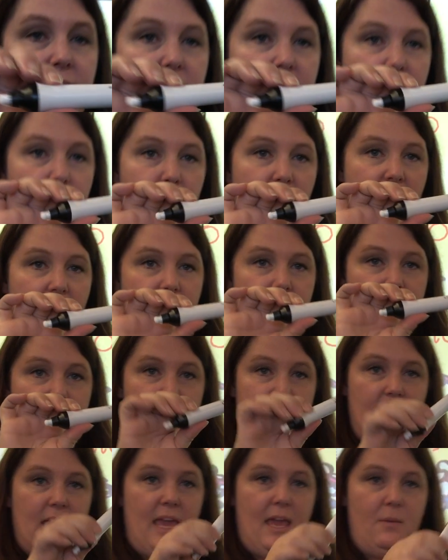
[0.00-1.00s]
the pens
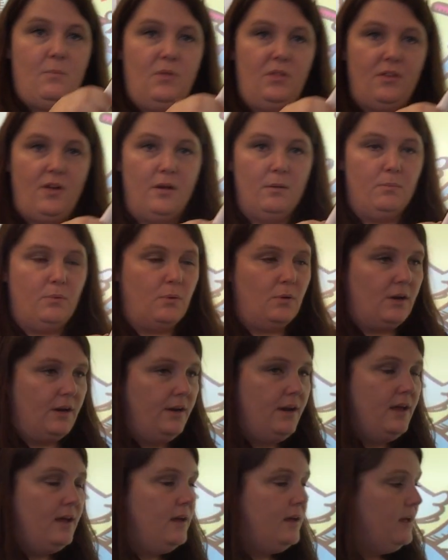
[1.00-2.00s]
that came with our board.
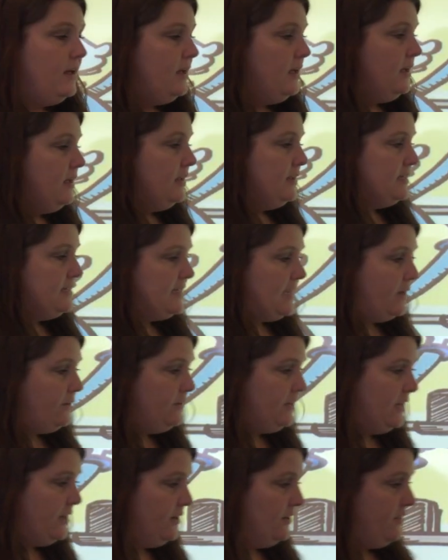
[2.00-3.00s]
Down
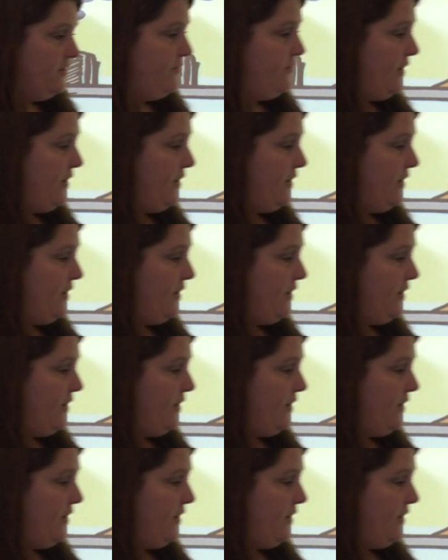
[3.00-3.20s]
here at the